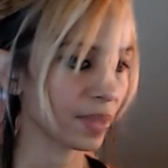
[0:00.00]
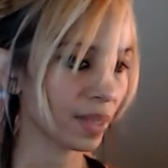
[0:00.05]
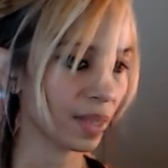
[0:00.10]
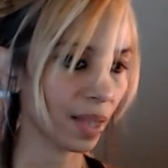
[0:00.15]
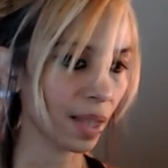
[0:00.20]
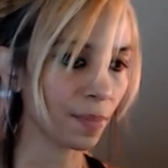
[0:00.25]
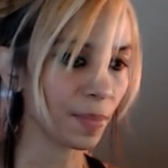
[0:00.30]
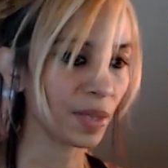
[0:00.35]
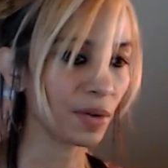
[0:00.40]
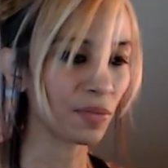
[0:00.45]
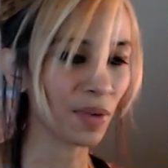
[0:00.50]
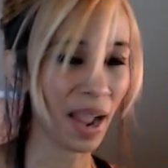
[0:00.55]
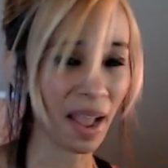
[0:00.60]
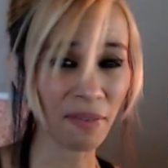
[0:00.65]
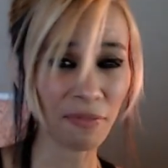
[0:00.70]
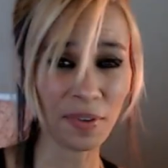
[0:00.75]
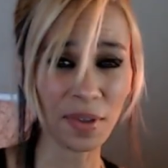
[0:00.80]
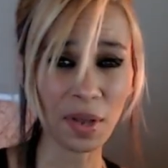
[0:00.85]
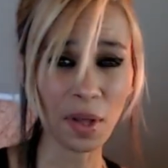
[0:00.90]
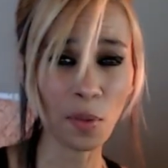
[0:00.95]
i mean
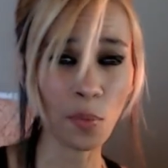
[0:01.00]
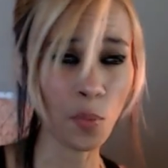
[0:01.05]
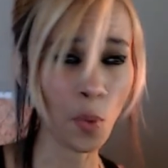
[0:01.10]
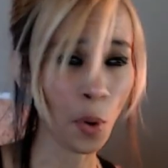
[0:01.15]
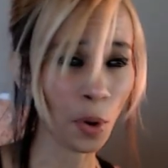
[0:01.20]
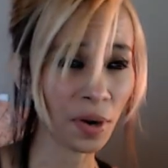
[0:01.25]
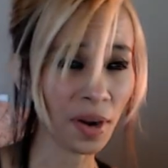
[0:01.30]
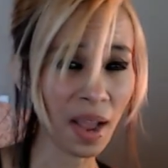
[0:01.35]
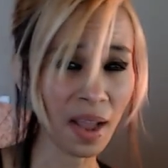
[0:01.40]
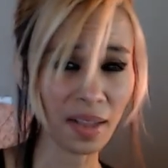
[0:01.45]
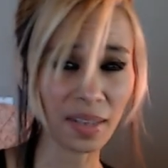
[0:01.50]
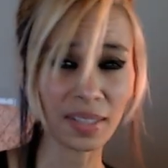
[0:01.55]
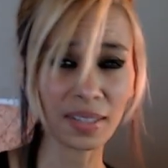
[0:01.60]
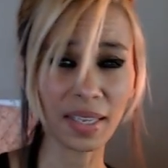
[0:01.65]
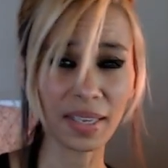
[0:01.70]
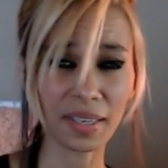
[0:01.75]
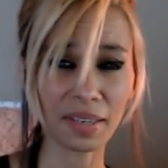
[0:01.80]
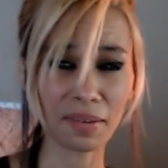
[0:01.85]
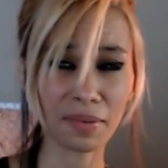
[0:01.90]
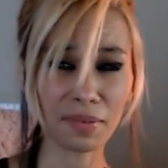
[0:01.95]
raphael warnock
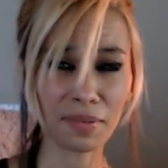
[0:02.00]
like